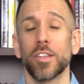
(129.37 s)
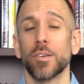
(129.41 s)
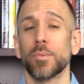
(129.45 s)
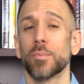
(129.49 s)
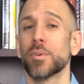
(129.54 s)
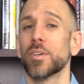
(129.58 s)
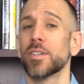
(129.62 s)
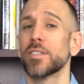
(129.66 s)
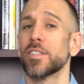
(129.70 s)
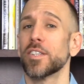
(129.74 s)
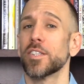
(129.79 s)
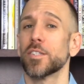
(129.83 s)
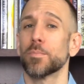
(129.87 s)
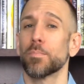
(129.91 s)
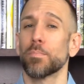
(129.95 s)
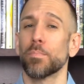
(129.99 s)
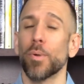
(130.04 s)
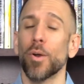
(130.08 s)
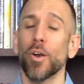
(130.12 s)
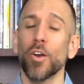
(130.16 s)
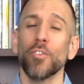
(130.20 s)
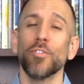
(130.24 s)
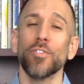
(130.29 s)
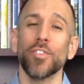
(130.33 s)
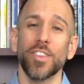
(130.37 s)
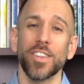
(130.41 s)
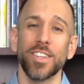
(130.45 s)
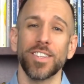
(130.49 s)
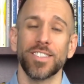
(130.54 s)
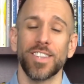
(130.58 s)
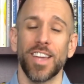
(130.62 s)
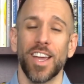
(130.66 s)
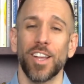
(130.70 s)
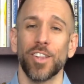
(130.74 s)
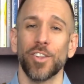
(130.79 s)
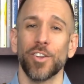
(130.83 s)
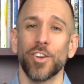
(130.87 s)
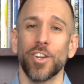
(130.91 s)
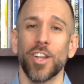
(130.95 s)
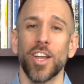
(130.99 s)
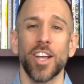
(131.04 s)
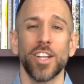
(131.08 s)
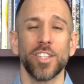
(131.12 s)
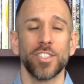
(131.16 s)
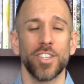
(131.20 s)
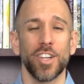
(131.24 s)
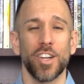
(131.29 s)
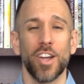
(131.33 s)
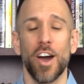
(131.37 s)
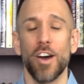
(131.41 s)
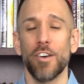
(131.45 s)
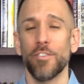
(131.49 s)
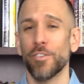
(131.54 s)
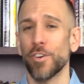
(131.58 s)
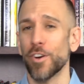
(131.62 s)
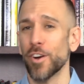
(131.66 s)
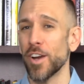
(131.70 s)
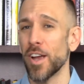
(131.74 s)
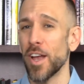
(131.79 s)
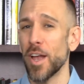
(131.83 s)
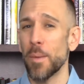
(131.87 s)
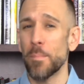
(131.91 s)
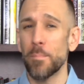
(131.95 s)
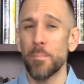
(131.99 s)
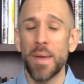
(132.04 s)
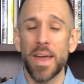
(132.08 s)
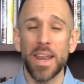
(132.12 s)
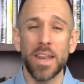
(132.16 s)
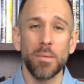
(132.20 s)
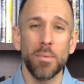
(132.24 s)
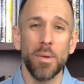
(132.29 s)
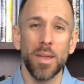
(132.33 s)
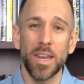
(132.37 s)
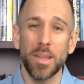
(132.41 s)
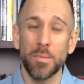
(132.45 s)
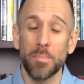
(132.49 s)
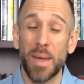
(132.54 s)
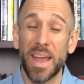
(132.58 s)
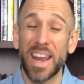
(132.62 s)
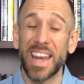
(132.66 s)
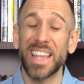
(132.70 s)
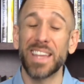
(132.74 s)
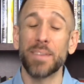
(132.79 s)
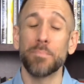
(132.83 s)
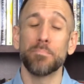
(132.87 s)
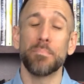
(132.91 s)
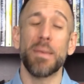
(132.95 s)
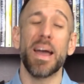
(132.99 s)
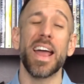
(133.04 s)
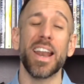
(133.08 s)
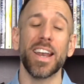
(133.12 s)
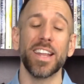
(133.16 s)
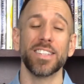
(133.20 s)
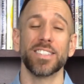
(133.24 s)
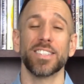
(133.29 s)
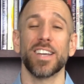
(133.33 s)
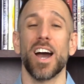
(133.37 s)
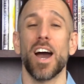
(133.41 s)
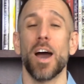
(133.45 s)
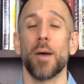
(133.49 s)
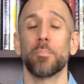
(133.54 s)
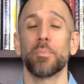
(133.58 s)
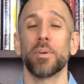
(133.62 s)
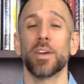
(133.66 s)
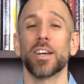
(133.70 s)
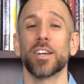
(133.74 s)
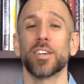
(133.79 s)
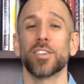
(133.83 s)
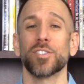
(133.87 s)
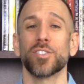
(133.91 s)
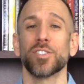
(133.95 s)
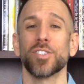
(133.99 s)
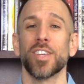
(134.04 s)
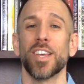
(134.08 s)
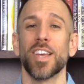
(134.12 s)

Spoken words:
because it's perfectly tailored to cover many, many, many, many topics,